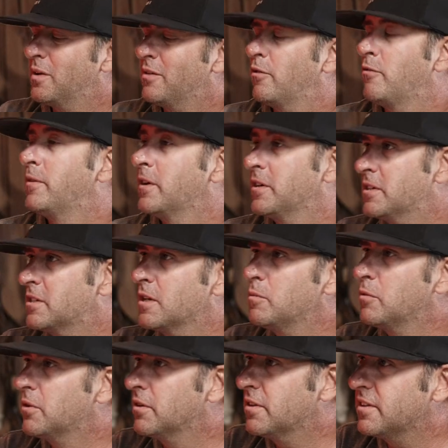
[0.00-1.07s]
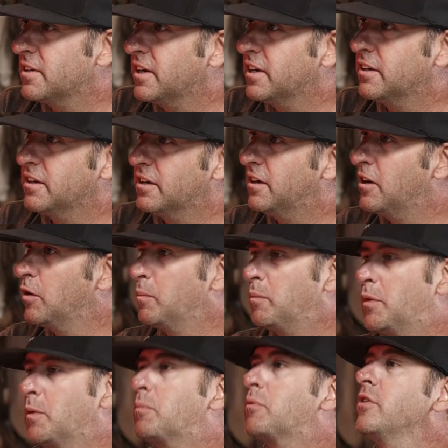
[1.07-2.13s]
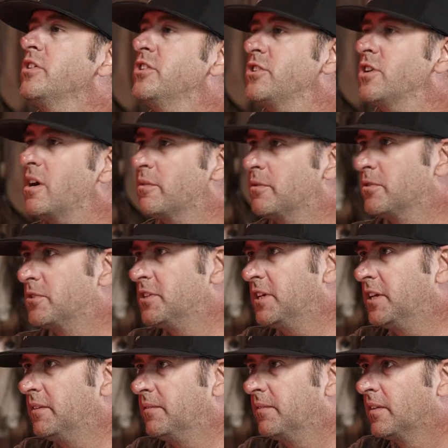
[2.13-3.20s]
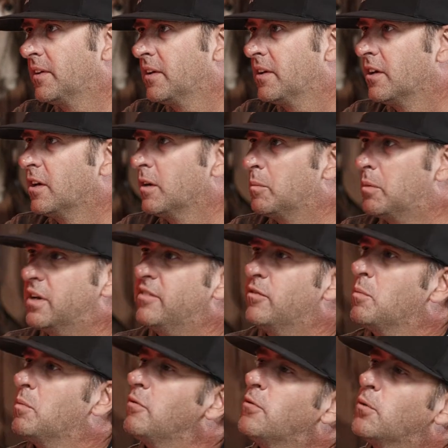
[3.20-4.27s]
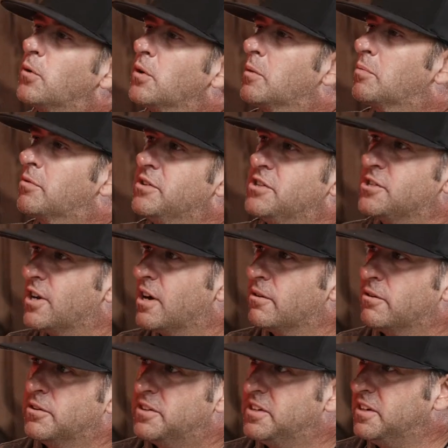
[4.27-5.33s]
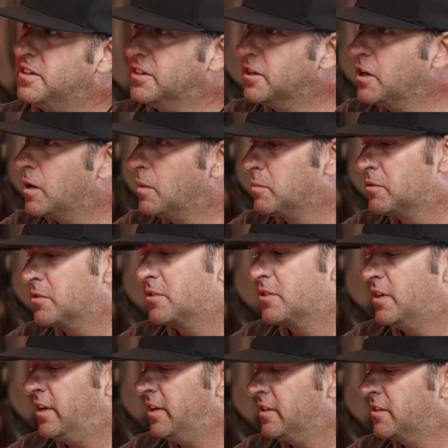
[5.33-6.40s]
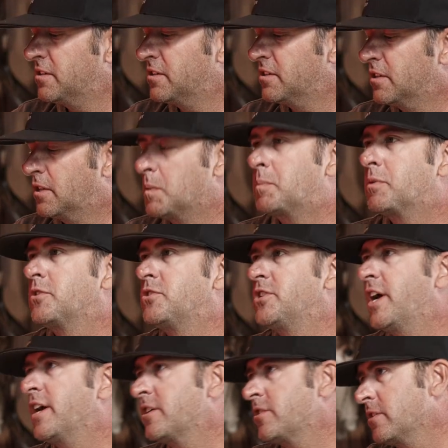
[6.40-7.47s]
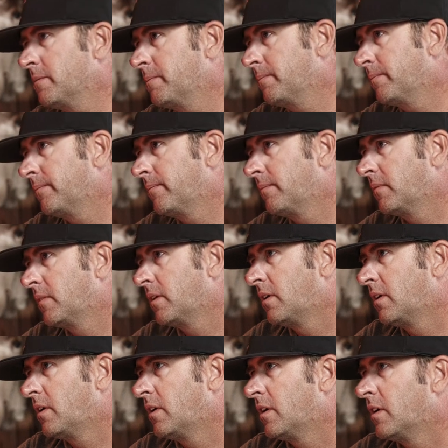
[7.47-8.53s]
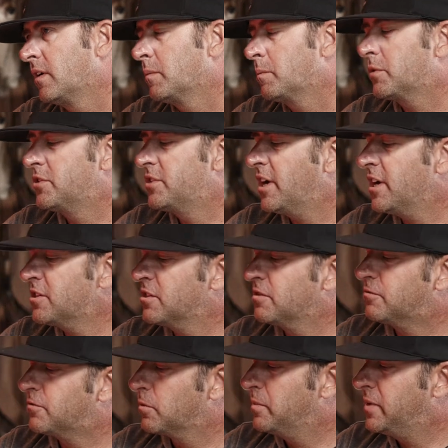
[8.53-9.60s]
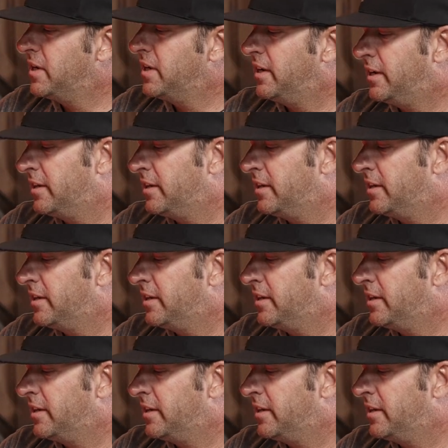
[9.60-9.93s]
we have a very similar thing, the pre-shot routine. But even before the pre-shot routine comes, it's the projection. Projection for me